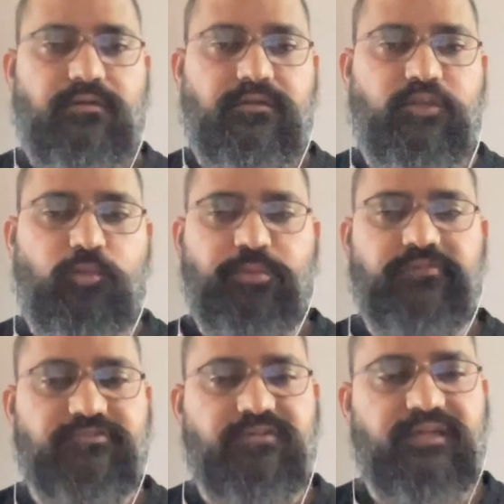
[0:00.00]
The
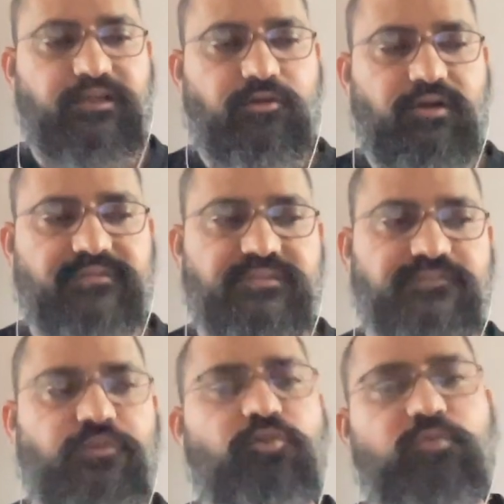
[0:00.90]
opportunity cost is
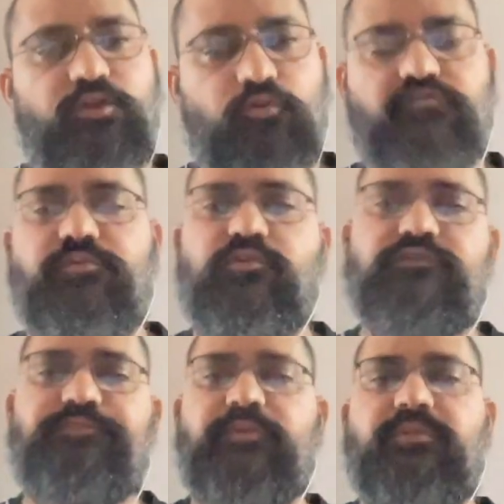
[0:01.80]
going to be huge
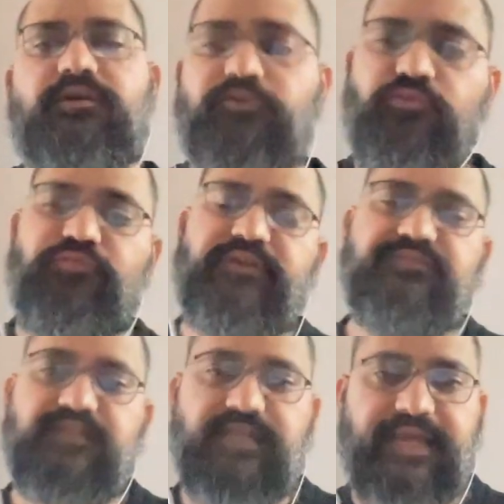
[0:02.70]
because people are going to waste
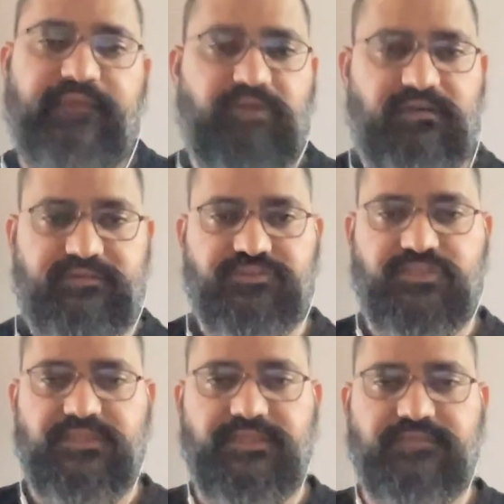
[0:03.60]
their time now
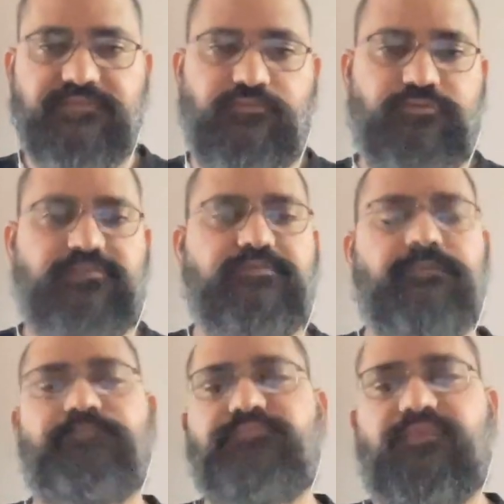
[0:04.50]
exchanging these notes
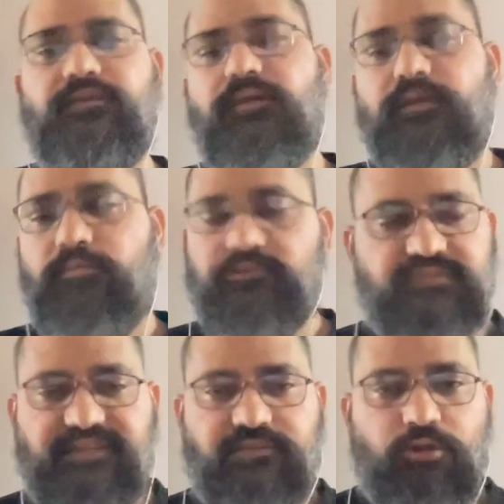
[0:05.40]
because
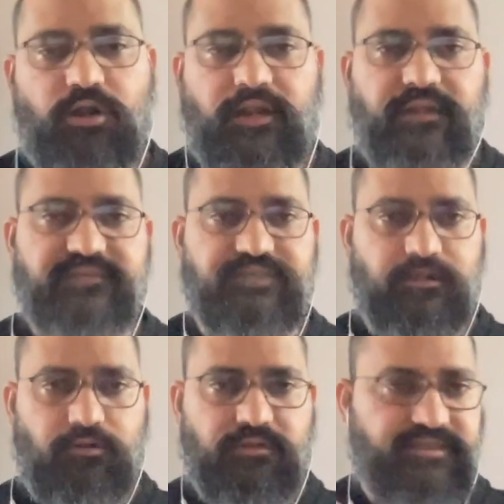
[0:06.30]
they will not
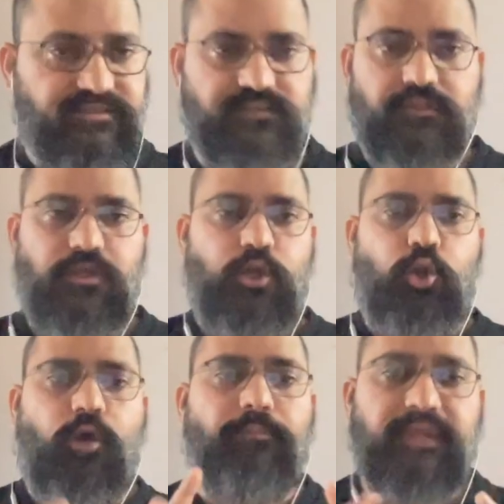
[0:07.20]
understand all this
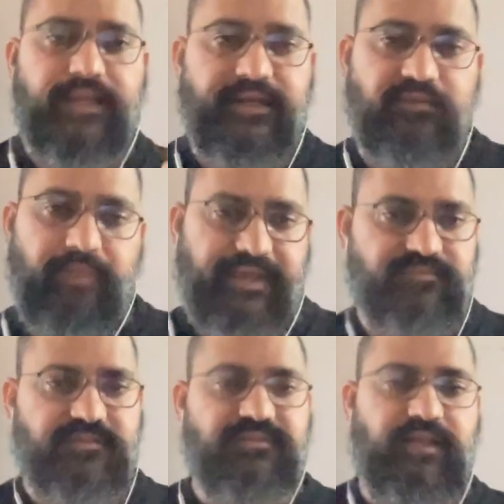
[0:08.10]
complicated
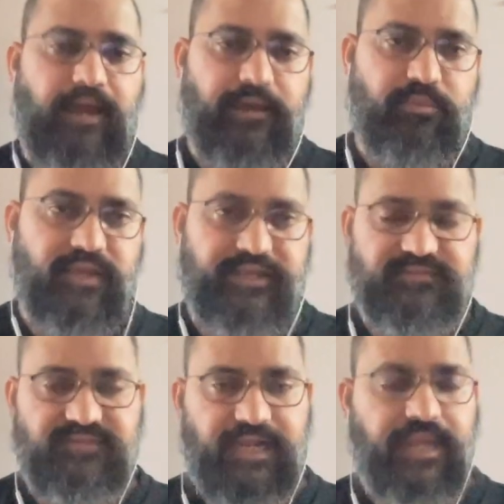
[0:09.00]
message that RBI is
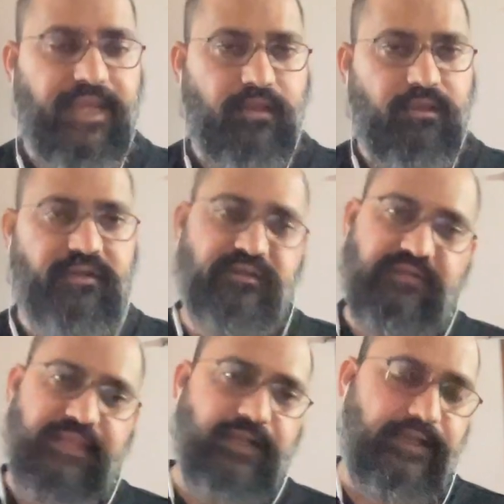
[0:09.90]
sending. It is
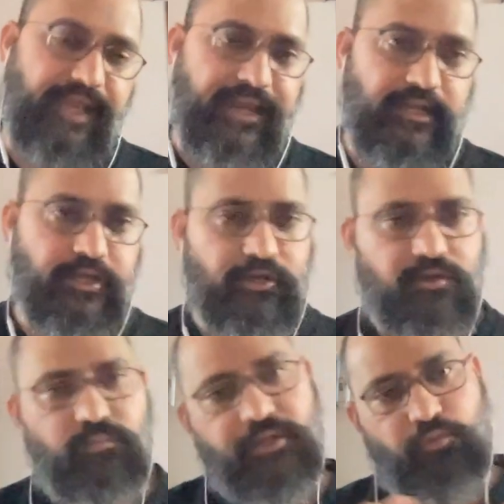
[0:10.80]
legal
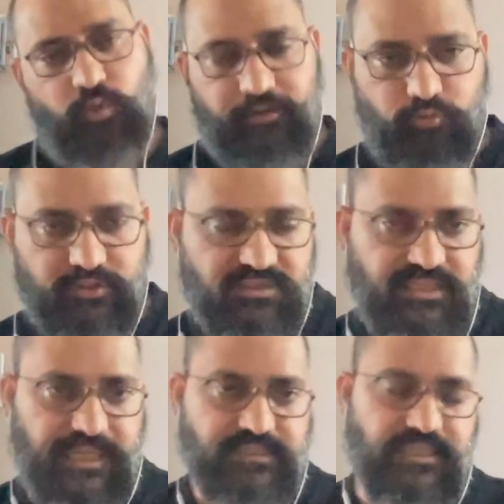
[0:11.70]
tender, but you have to
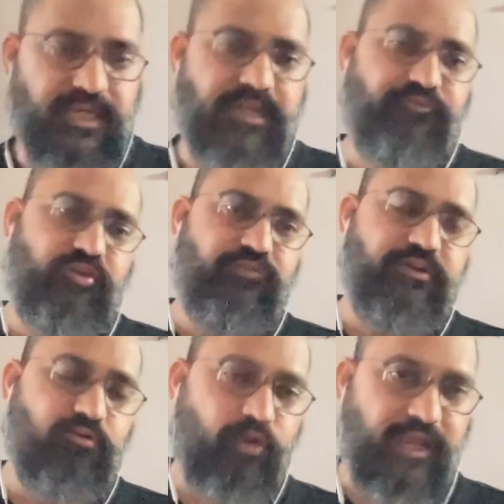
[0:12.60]
exchange it, we are
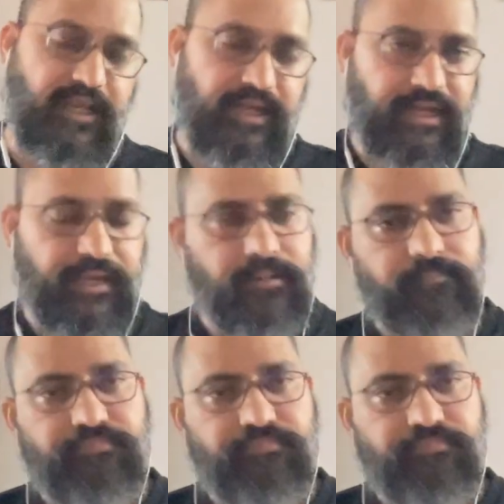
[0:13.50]
withdrawing it,